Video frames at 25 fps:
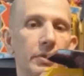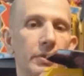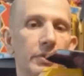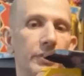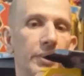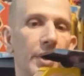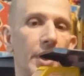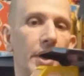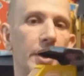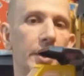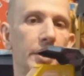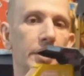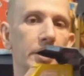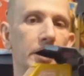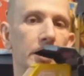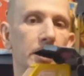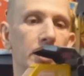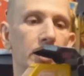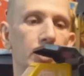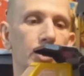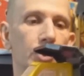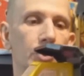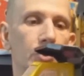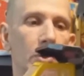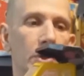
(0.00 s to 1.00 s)
Tonka
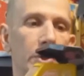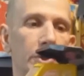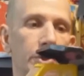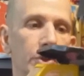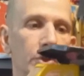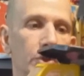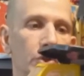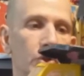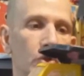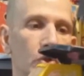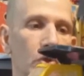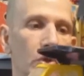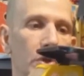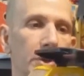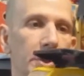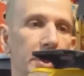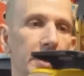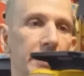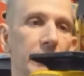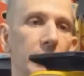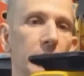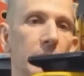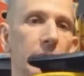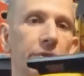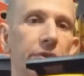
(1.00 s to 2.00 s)
construction truck,
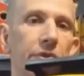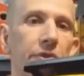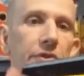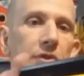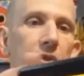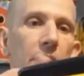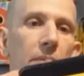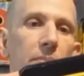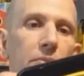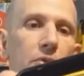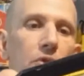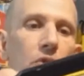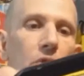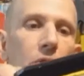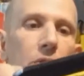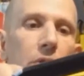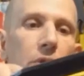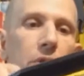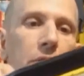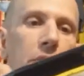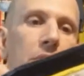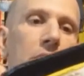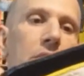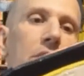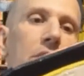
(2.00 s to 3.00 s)
even though it's a dump truck.